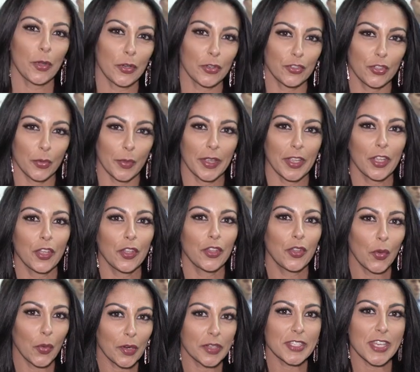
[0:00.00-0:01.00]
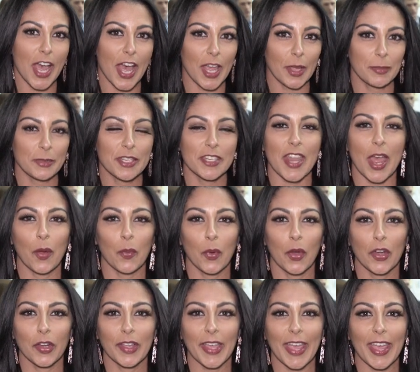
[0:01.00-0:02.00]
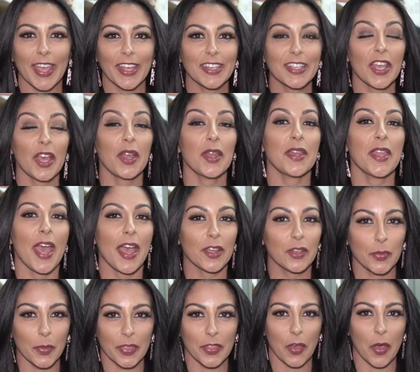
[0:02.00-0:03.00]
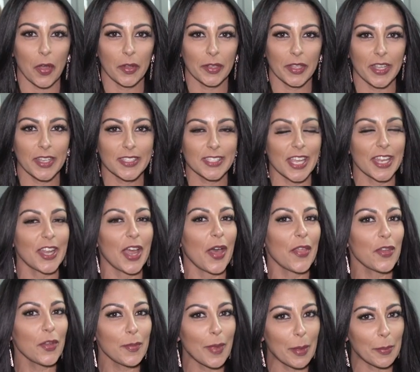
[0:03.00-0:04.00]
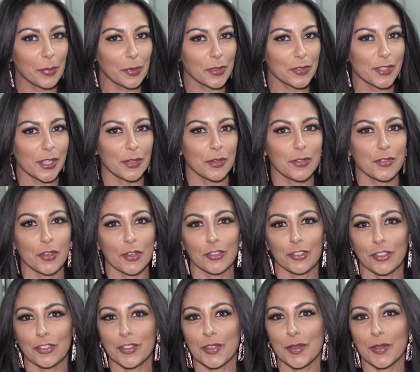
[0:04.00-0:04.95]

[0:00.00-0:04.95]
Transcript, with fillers: you're enjoying your time to network and connect with colleagues and other members at Nutrition